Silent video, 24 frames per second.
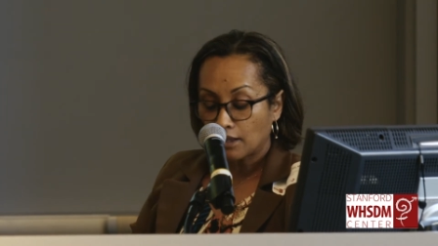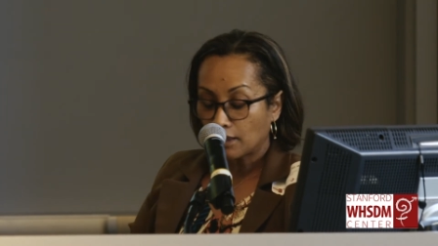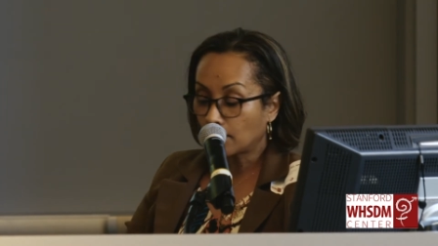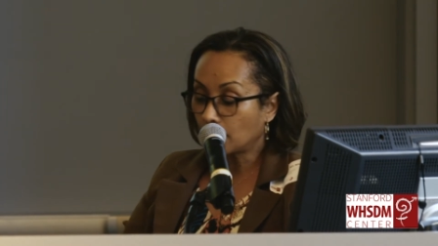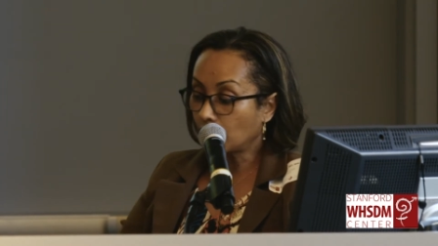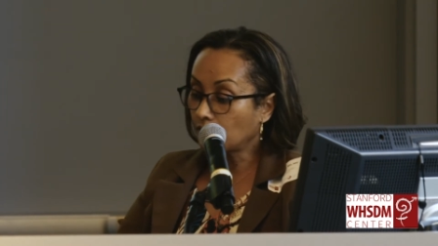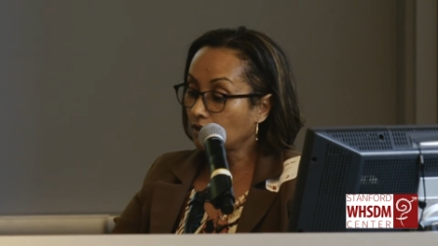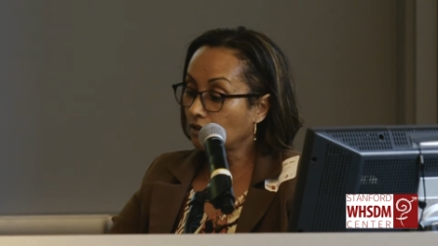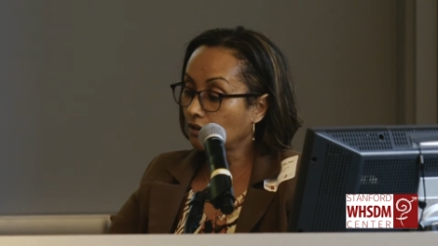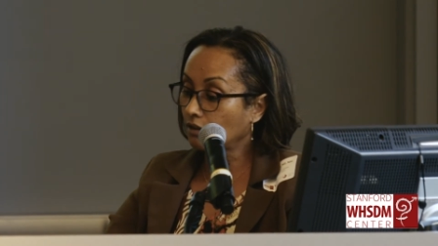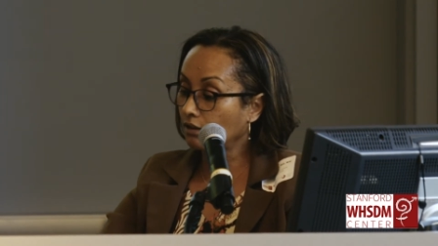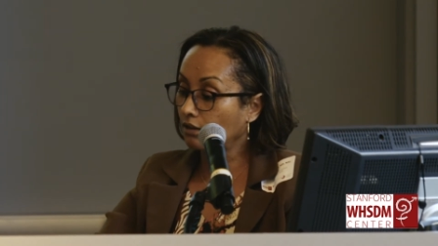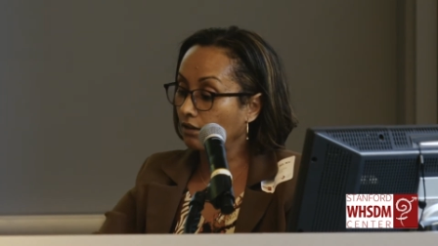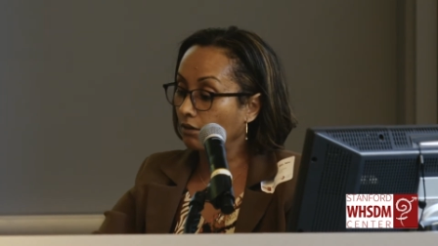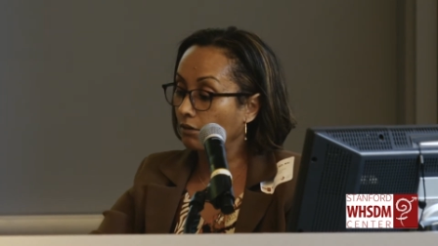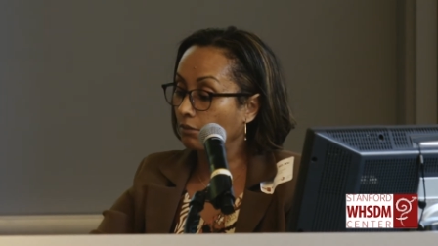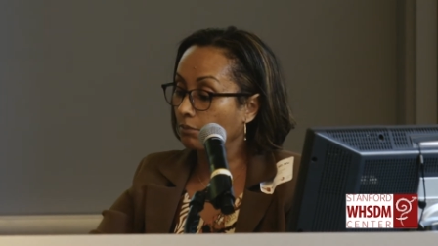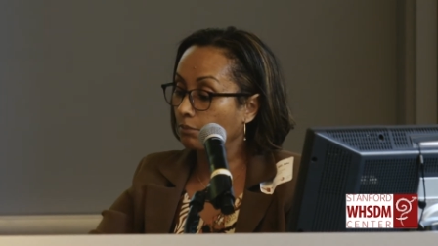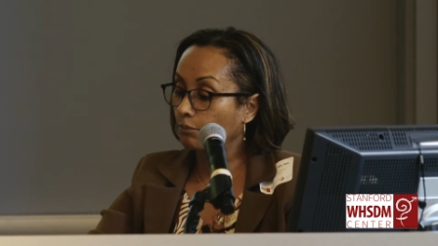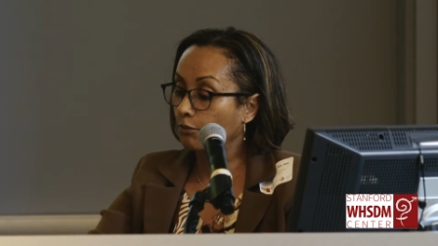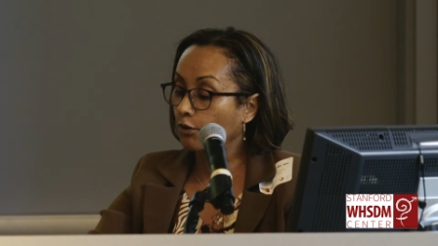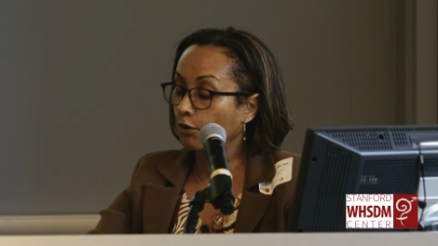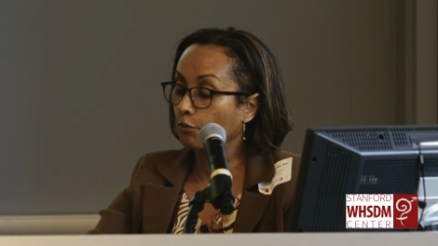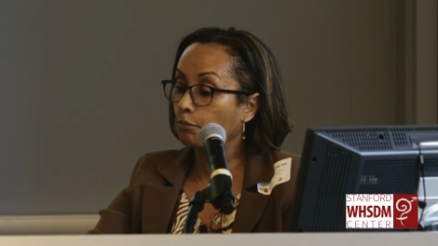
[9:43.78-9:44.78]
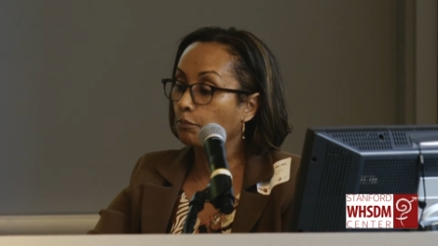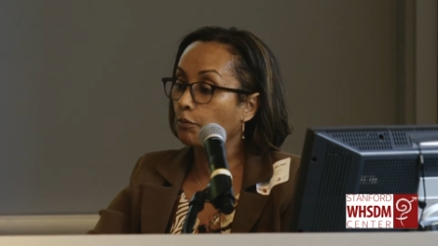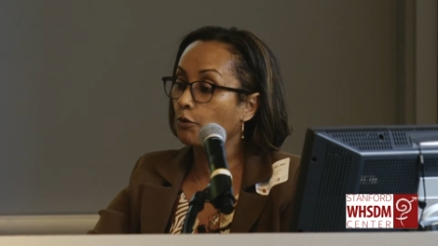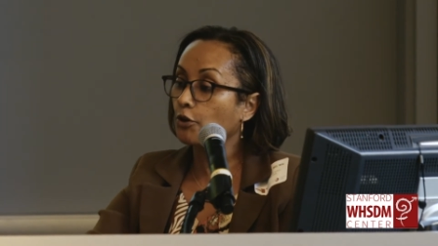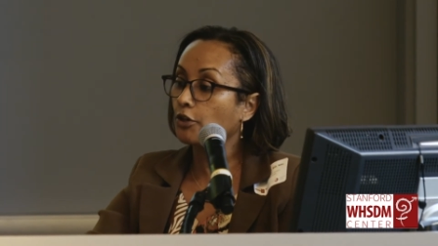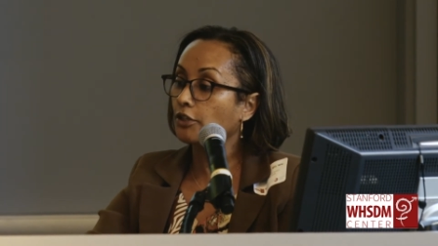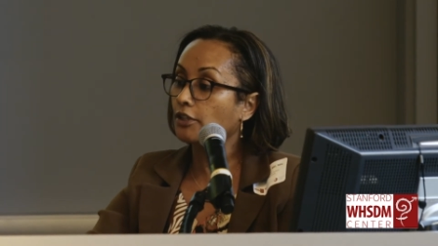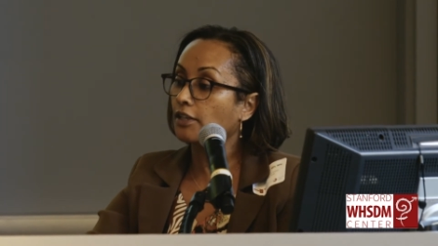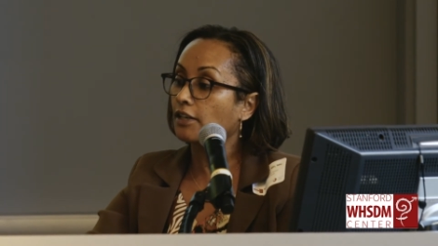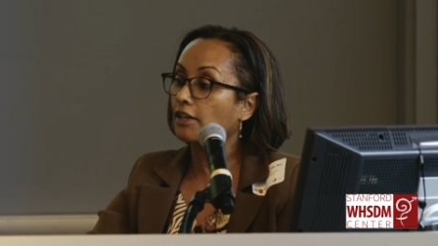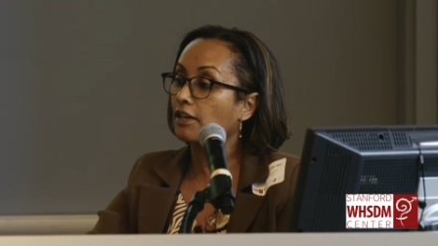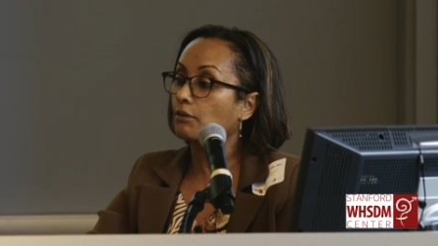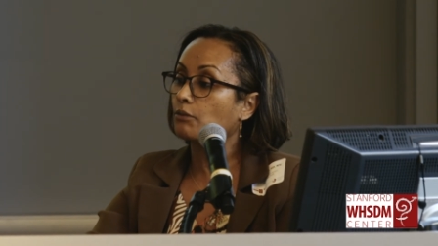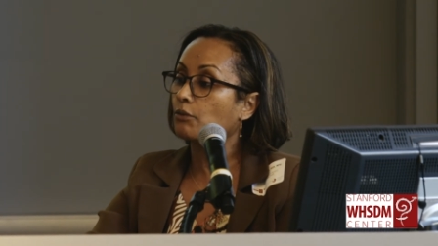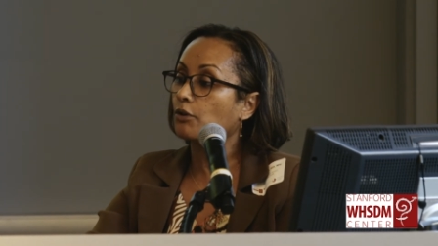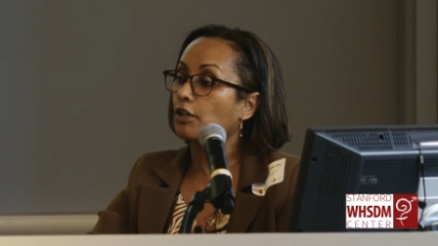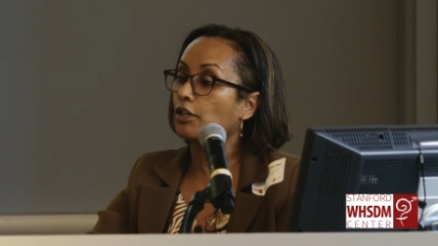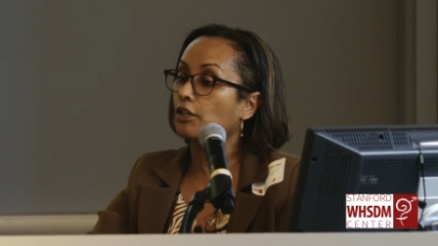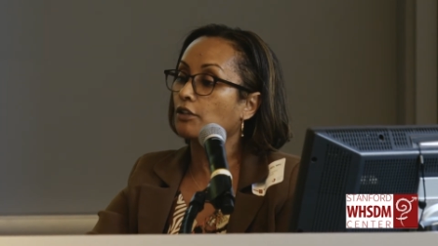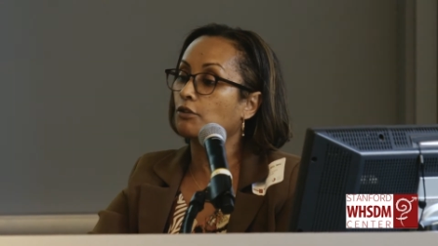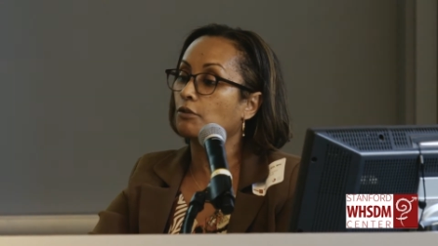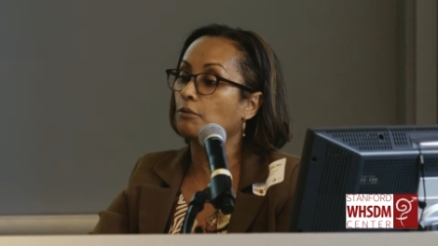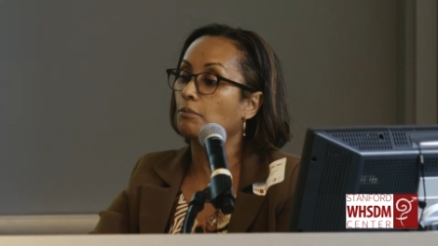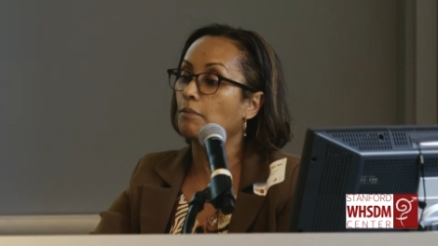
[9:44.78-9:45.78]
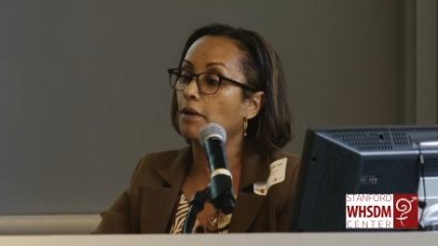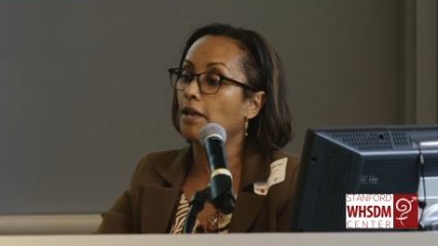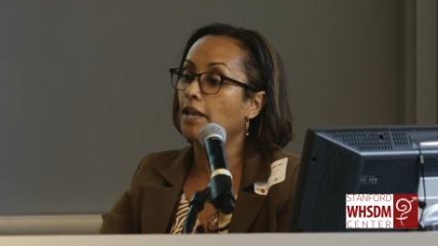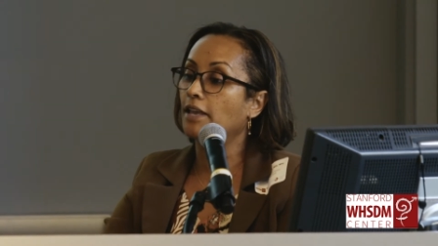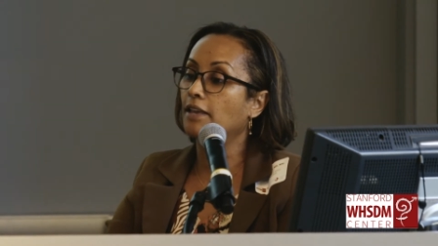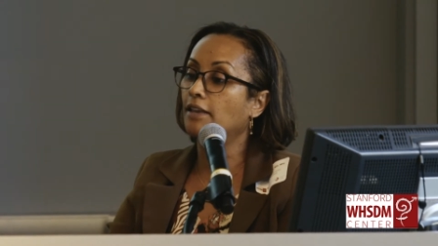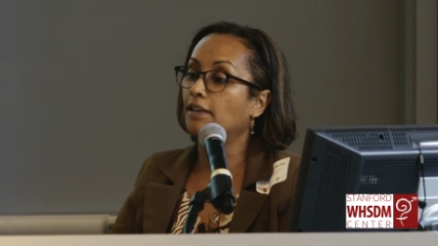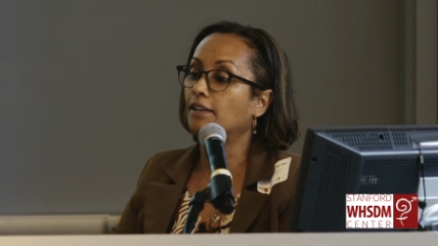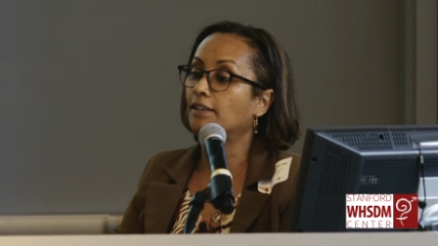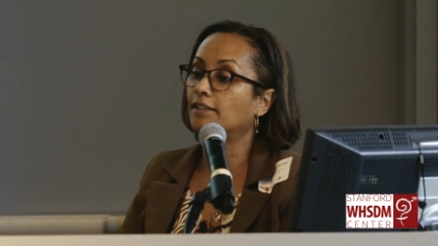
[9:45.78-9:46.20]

the, the, the point that I wanted to make